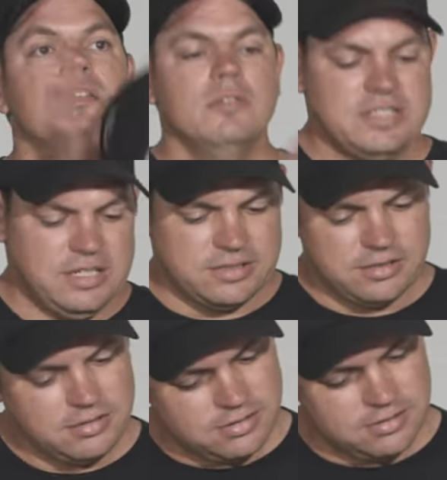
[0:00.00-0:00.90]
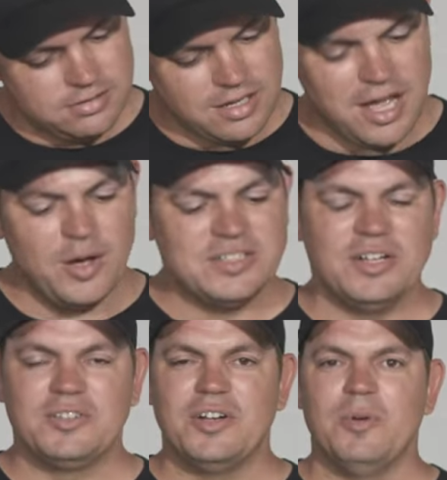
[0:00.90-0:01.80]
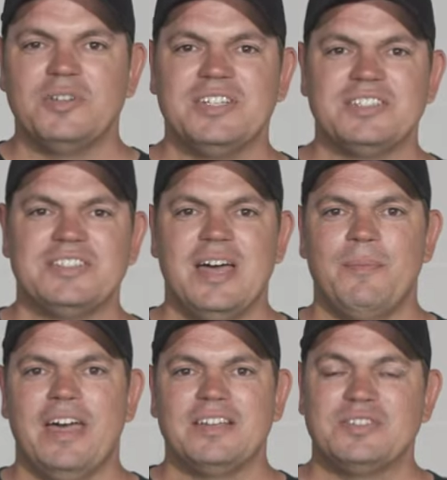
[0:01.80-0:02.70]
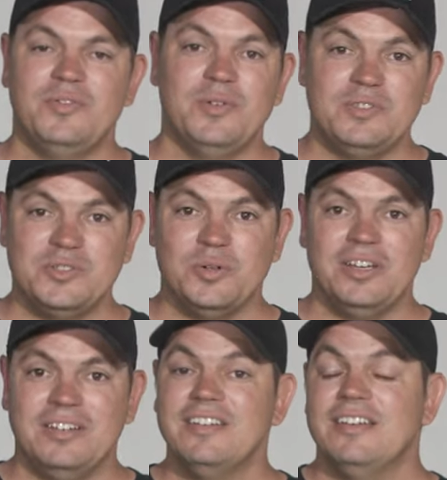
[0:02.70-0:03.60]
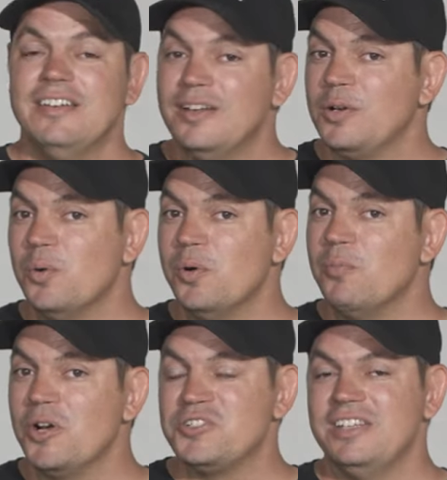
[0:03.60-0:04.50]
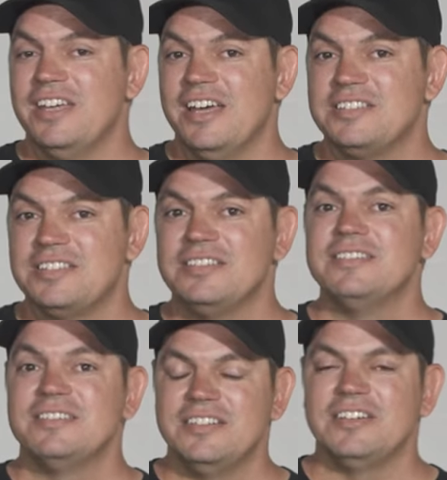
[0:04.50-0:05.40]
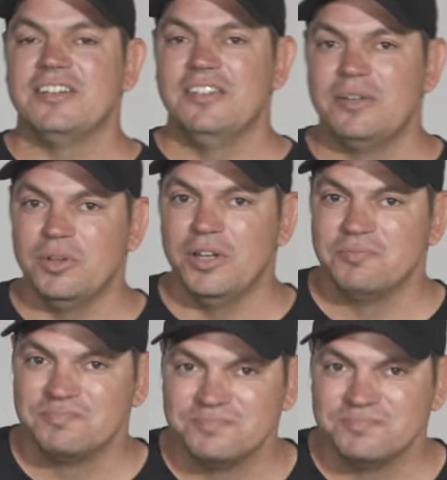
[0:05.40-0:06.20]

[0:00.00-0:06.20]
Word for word: What's this? Oh, it's our Turbo six Snapback. So if you enjoy cool merchandise, click on our link below.